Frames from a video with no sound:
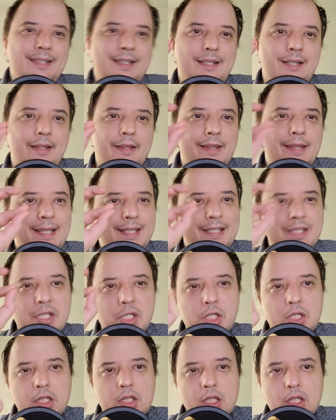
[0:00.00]
the
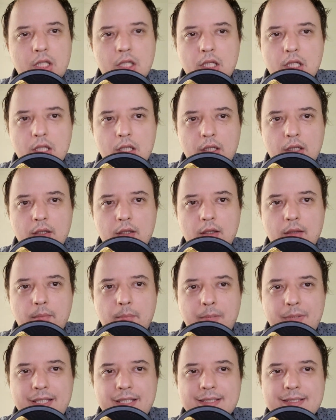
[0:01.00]
connection
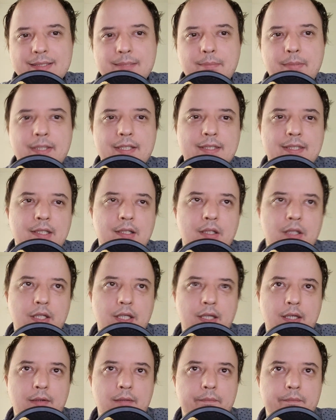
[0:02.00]
means
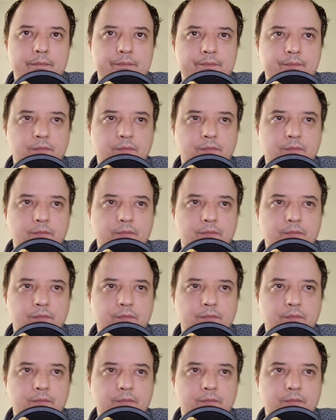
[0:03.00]
basically